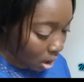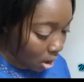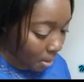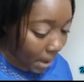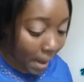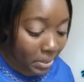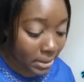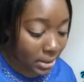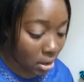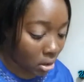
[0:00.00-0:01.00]

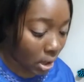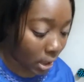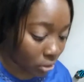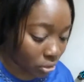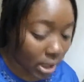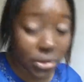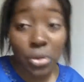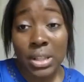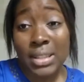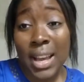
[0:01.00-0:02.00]
apostille, and straight
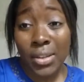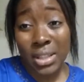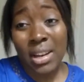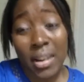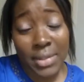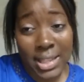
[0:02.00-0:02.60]
to the Secretary of